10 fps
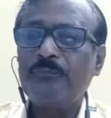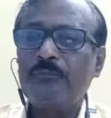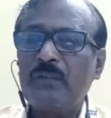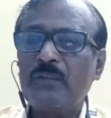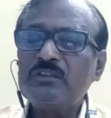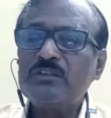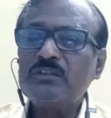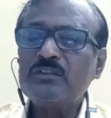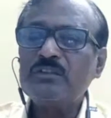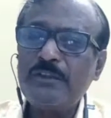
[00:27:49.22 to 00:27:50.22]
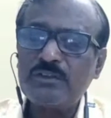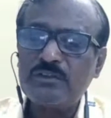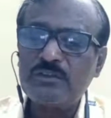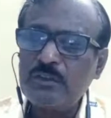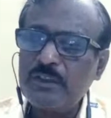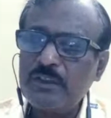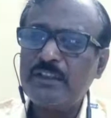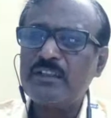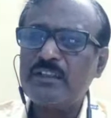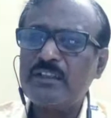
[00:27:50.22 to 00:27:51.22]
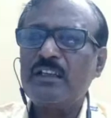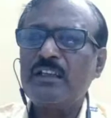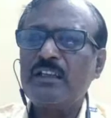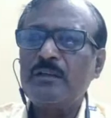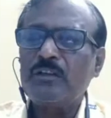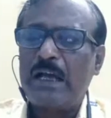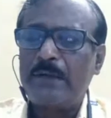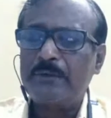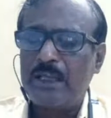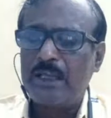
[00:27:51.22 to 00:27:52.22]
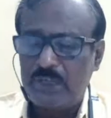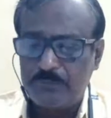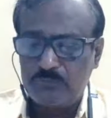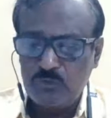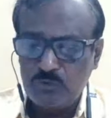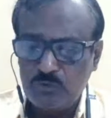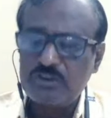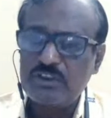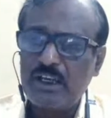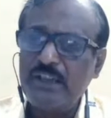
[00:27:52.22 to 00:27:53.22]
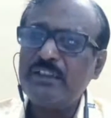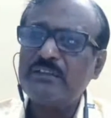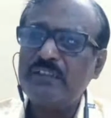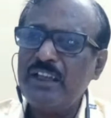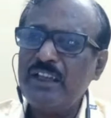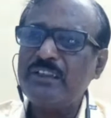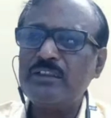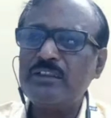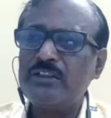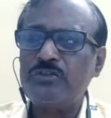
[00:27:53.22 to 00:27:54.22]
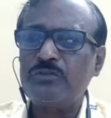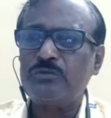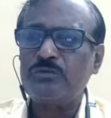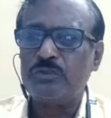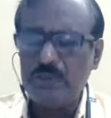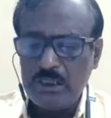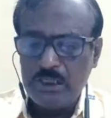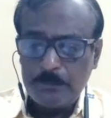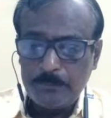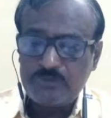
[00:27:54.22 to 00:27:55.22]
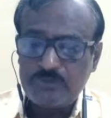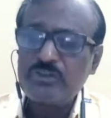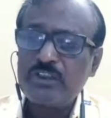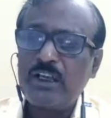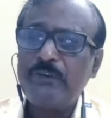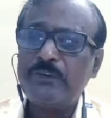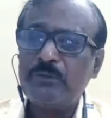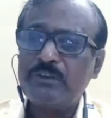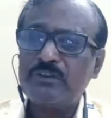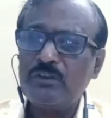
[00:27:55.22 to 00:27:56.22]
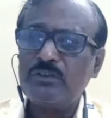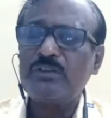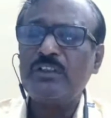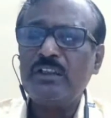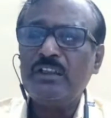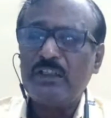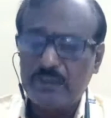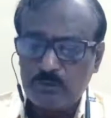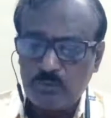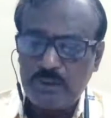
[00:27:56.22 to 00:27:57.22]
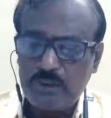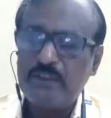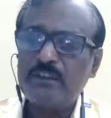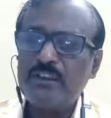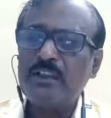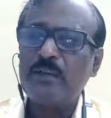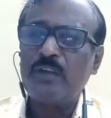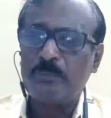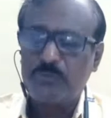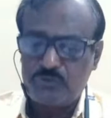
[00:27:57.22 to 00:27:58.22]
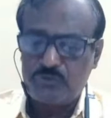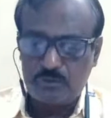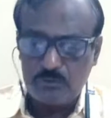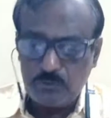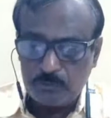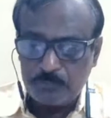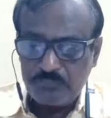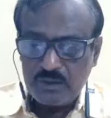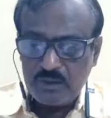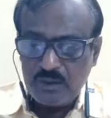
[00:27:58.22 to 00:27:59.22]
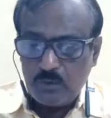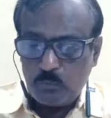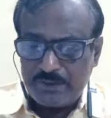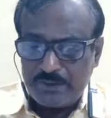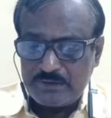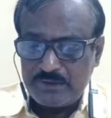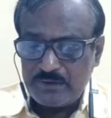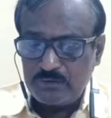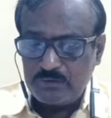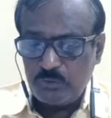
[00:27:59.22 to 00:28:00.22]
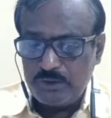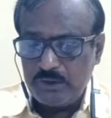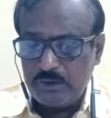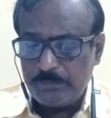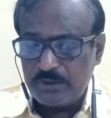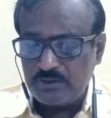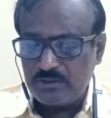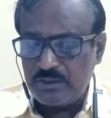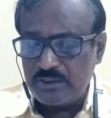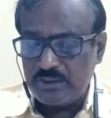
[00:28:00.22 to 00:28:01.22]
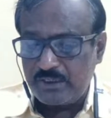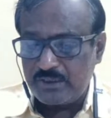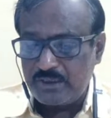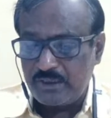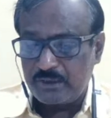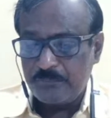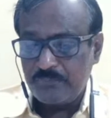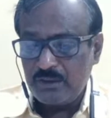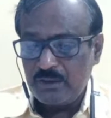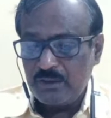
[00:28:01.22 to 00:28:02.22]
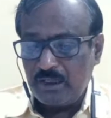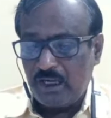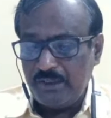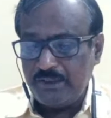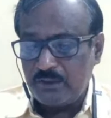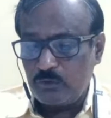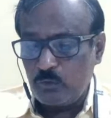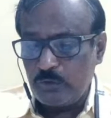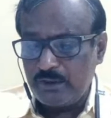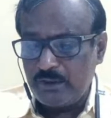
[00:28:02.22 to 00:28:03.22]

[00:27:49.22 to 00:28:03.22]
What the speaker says: Such a right was not there in, though such a right is there in the Constitution, but such a right was not included in the Criminal Procedure Code. What it says, when any person is arrested and interrogated by the